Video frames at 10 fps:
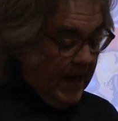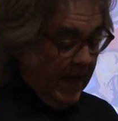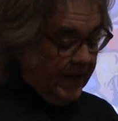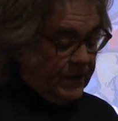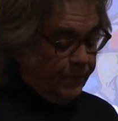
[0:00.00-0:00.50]

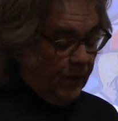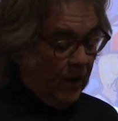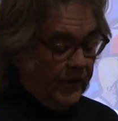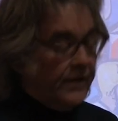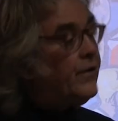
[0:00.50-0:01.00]
and
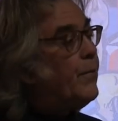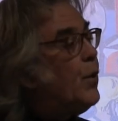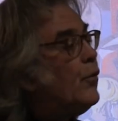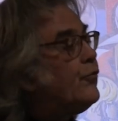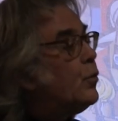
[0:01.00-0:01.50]
exploded in the
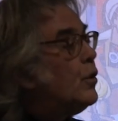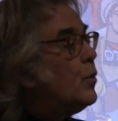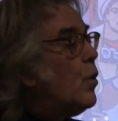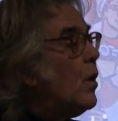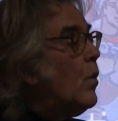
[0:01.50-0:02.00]

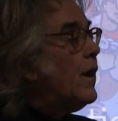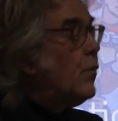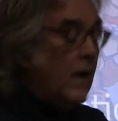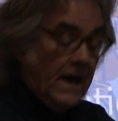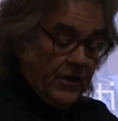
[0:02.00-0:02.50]
post-World War
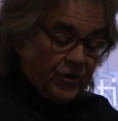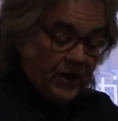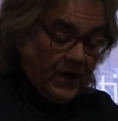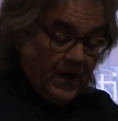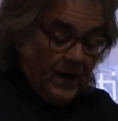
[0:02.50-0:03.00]
I
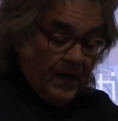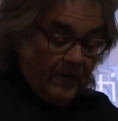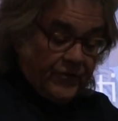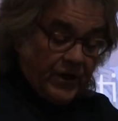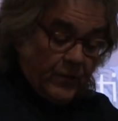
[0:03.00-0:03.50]
rash
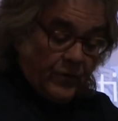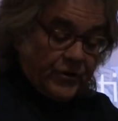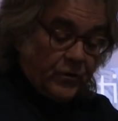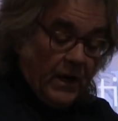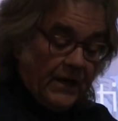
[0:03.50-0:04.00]
of general
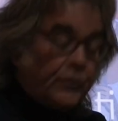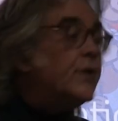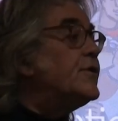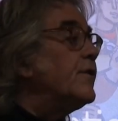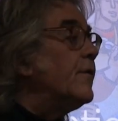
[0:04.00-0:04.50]
strikes
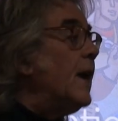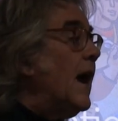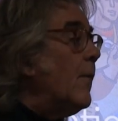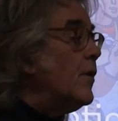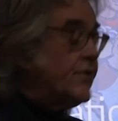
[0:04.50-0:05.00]
reaching from
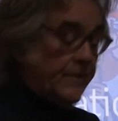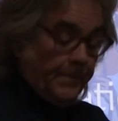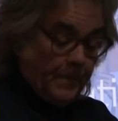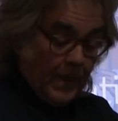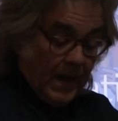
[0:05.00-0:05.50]
Amherst,
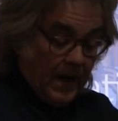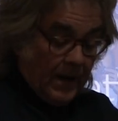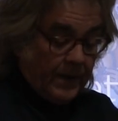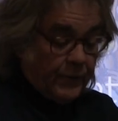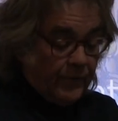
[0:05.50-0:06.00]

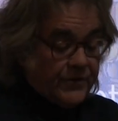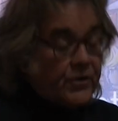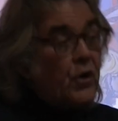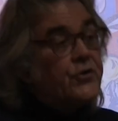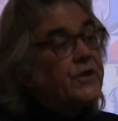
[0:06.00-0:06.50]
Nova
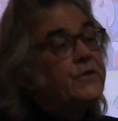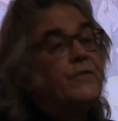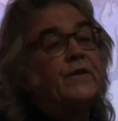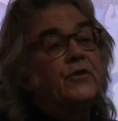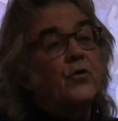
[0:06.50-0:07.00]
Scotia,
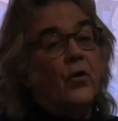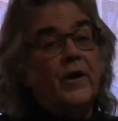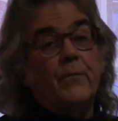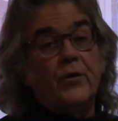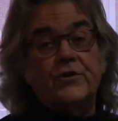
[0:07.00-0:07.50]
to
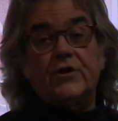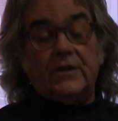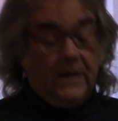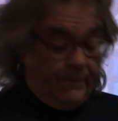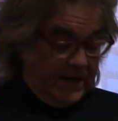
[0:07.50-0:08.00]
Victoria, British
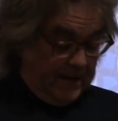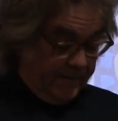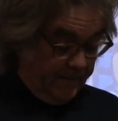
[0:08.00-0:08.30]
Columbia.